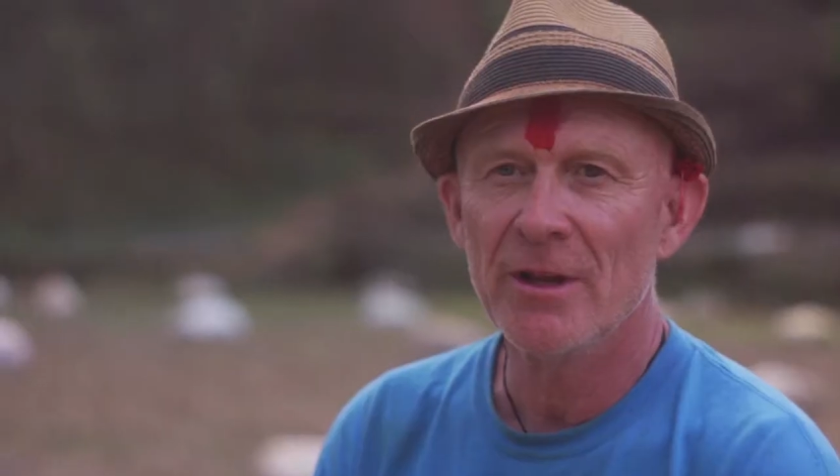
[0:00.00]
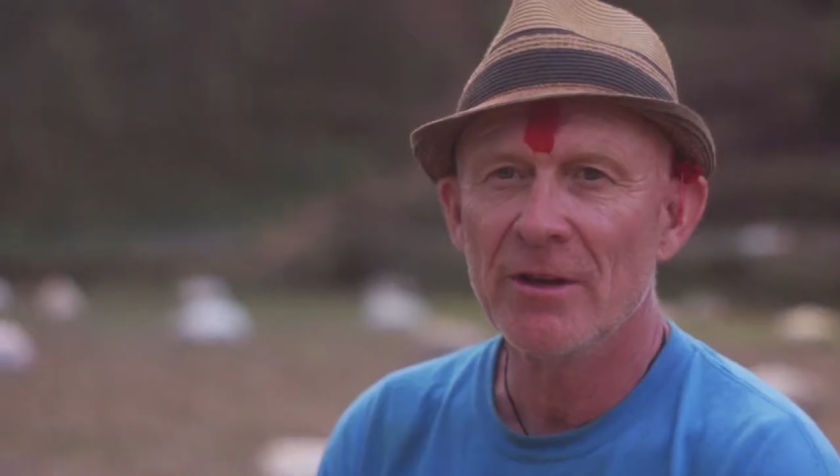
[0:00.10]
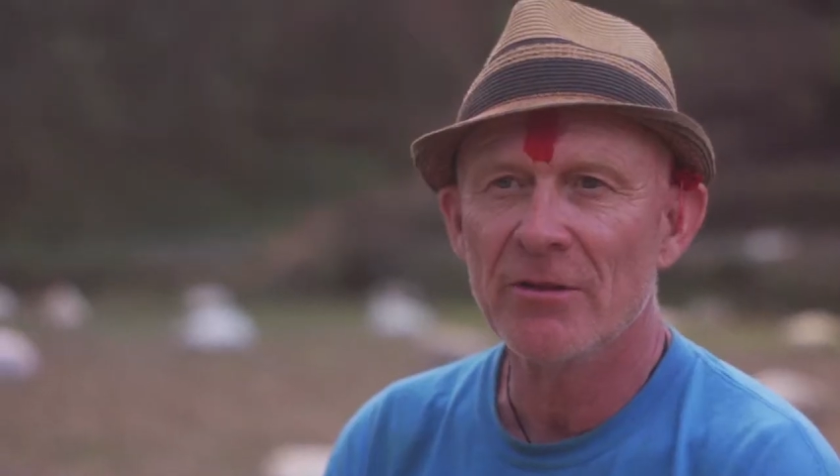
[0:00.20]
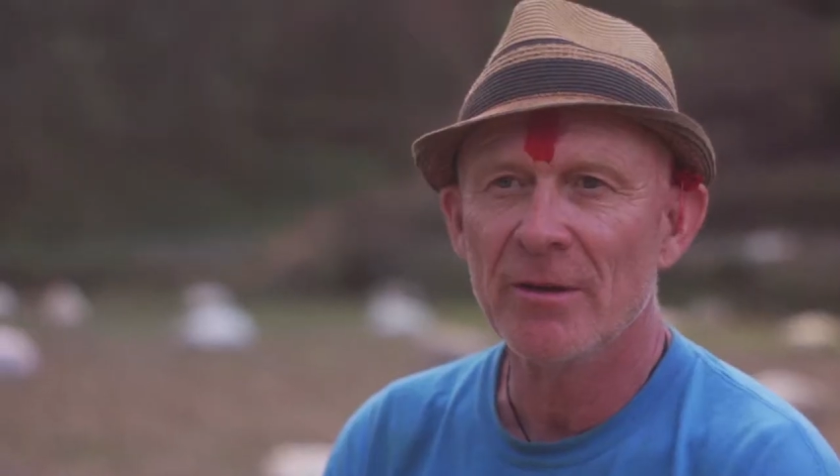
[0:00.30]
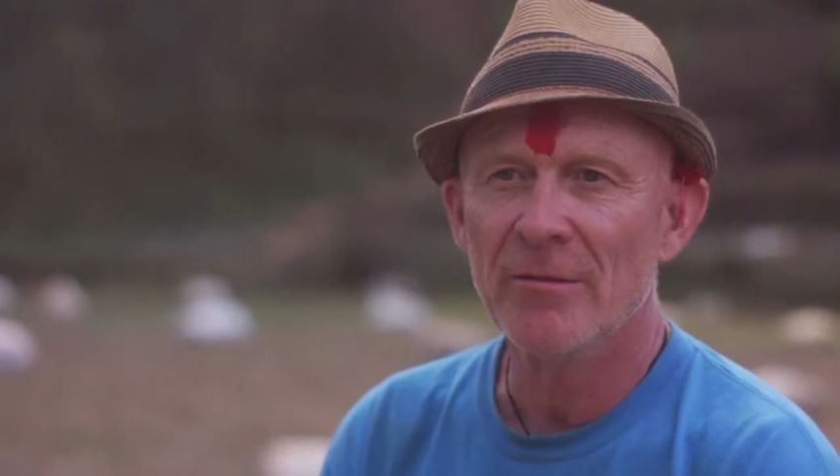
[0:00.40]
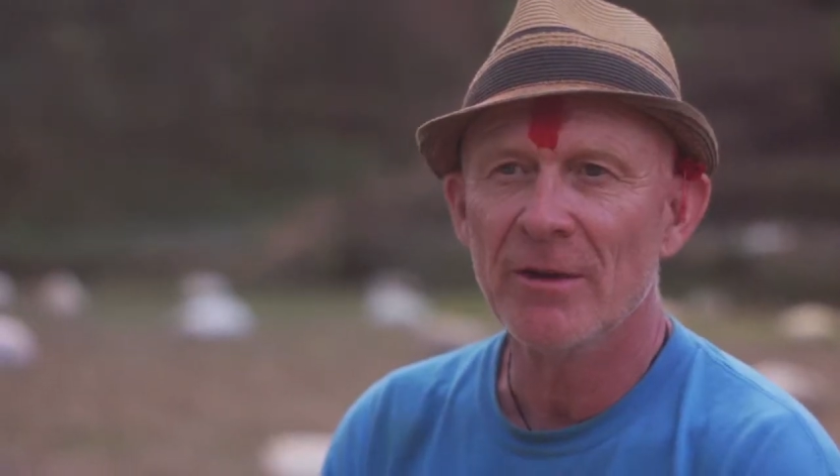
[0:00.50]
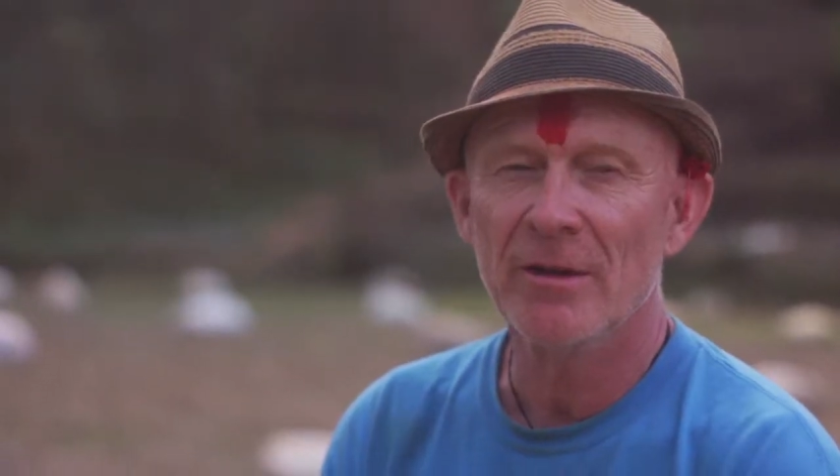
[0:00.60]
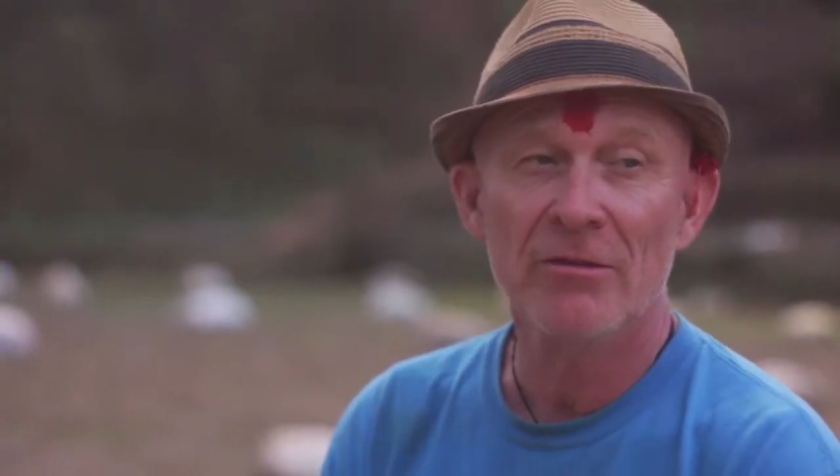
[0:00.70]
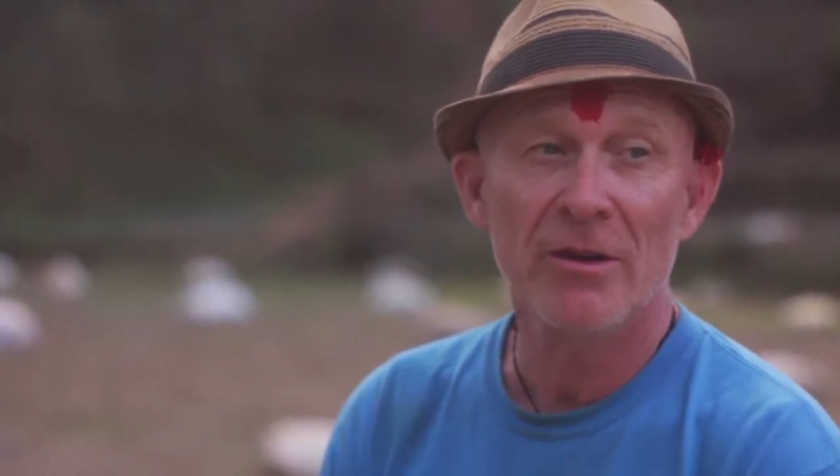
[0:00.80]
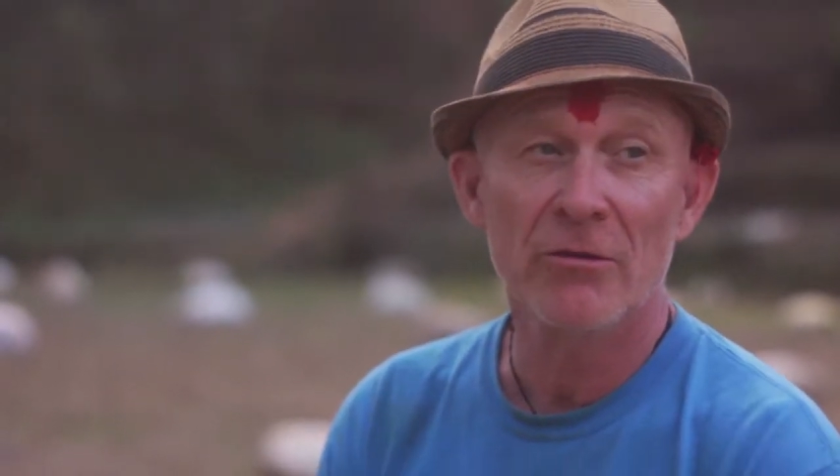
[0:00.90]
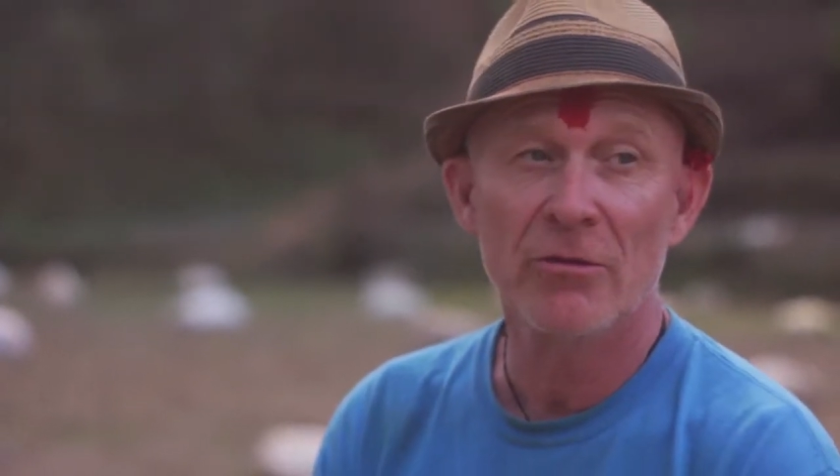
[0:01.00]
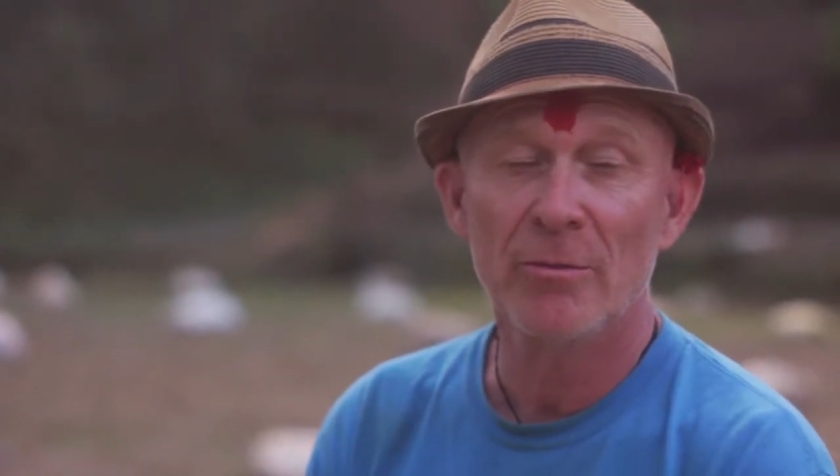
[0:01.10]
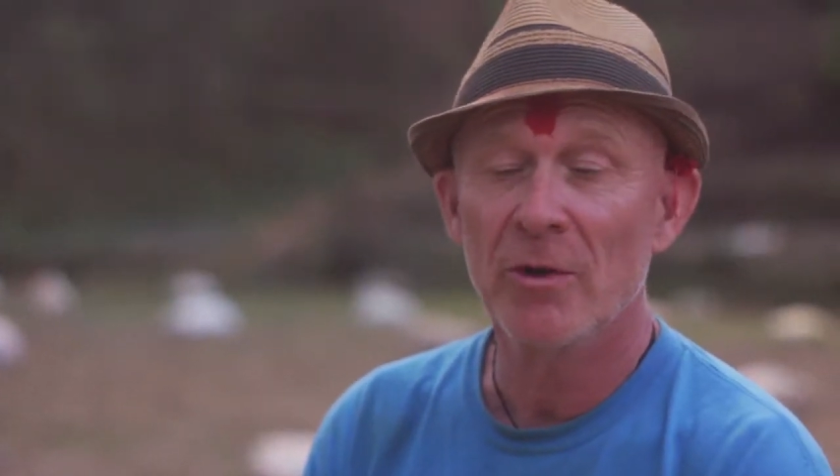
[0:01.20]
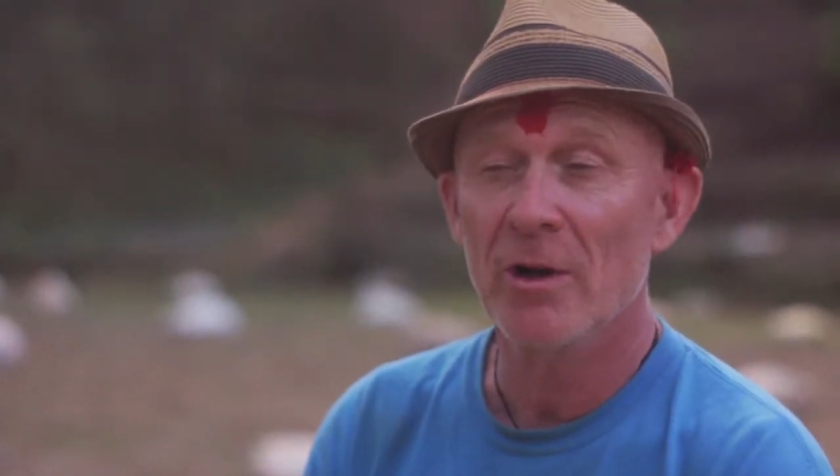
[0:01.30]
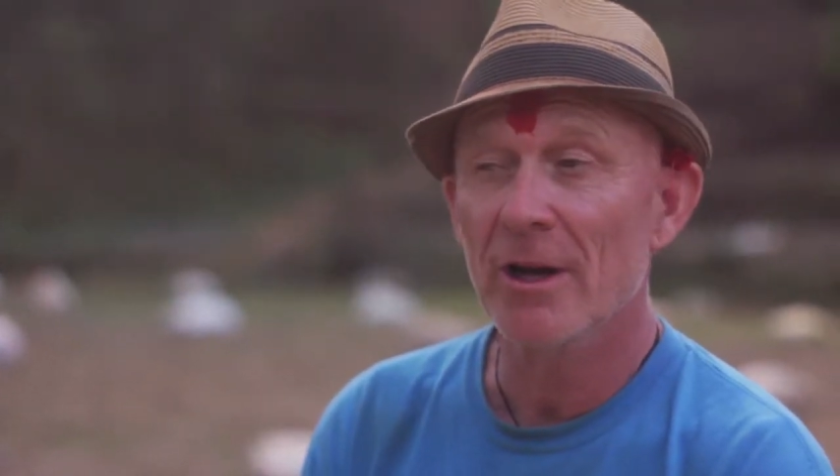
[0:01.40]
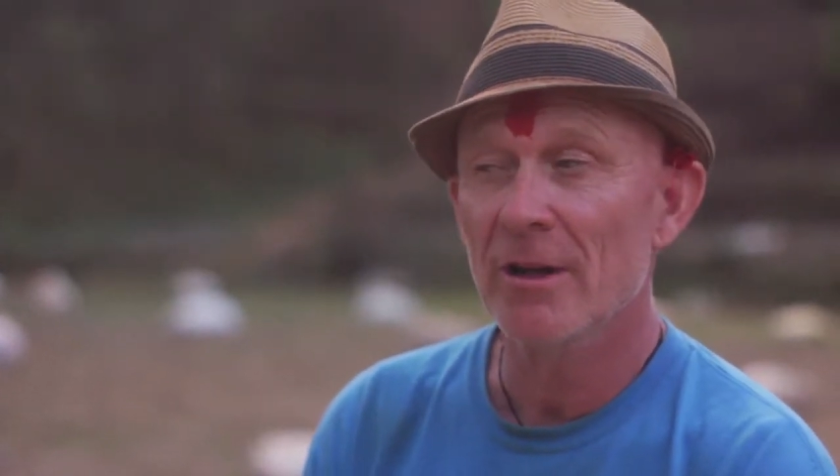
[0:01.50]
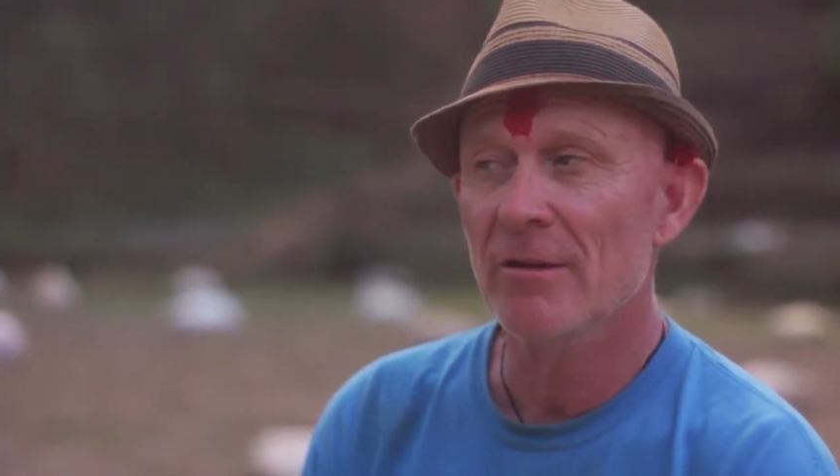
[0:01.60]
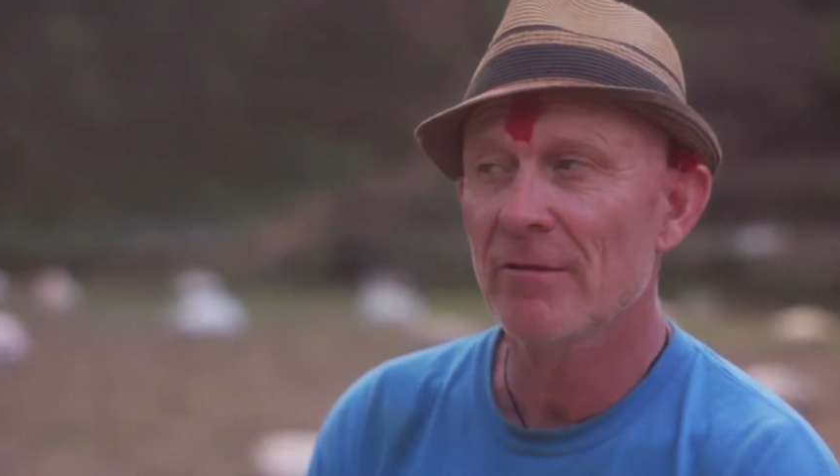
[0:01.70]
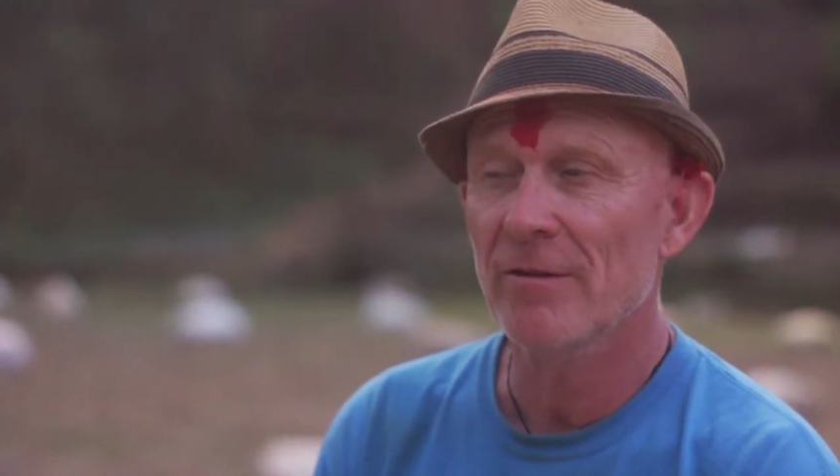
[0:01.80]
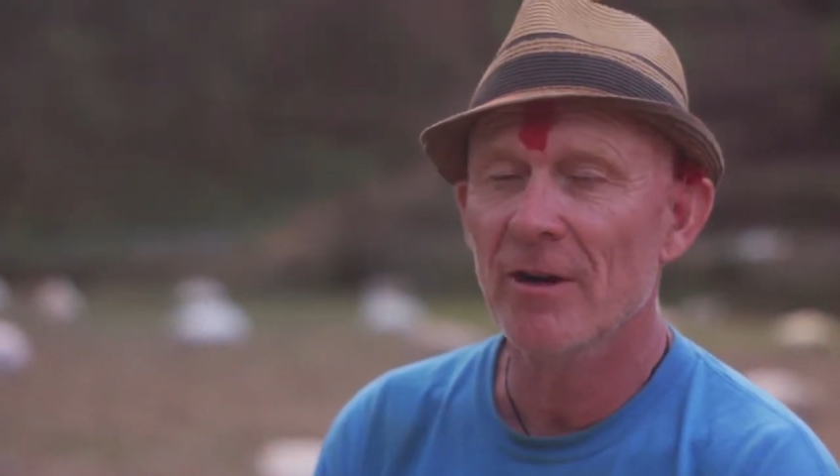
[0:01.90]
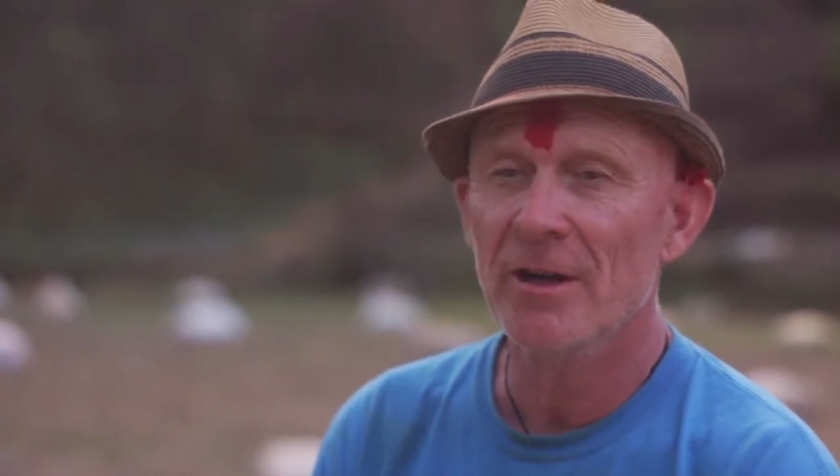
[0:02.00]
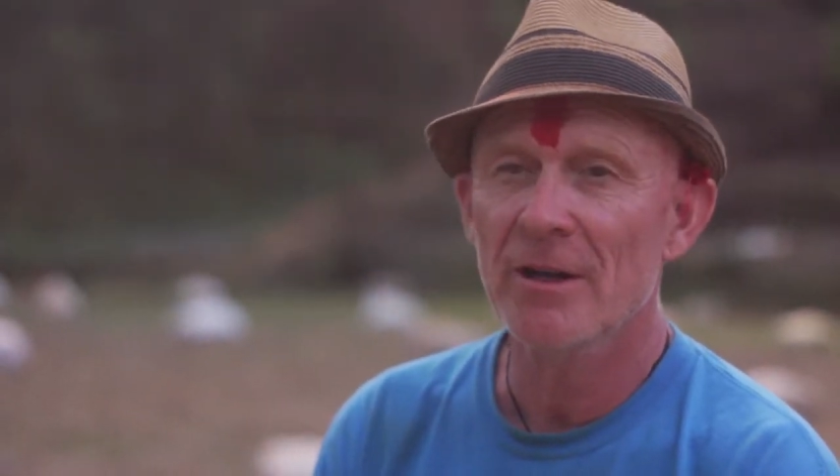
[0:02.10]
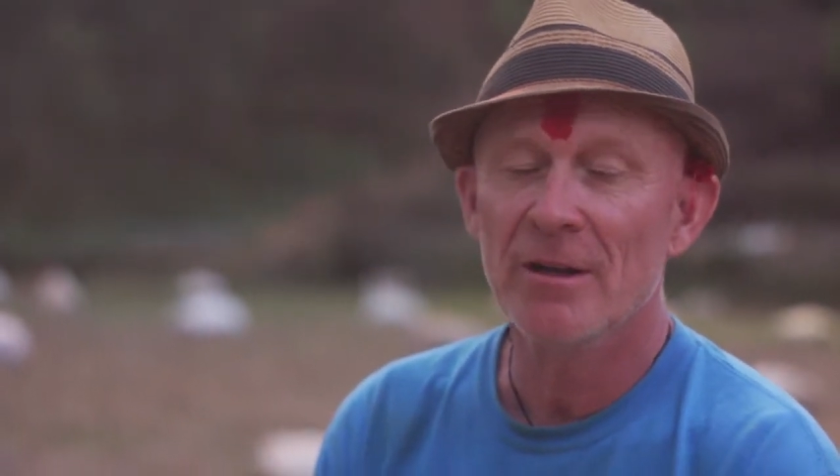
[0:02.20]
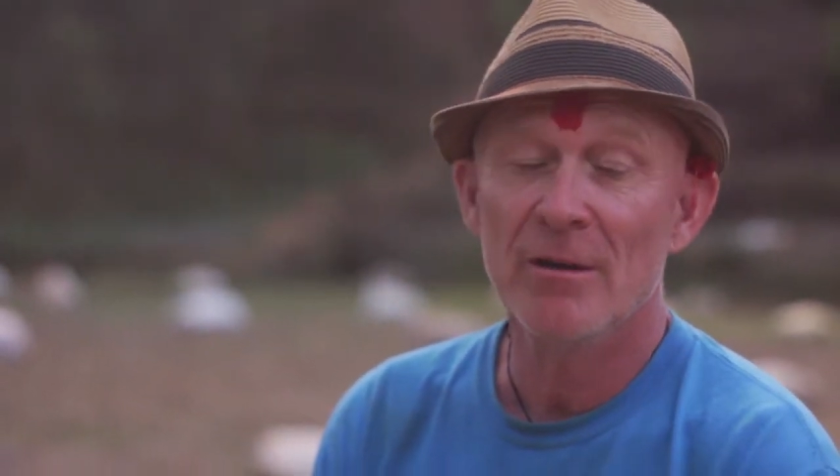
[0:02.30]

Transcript: needs something, they'll supply it, they'll find it,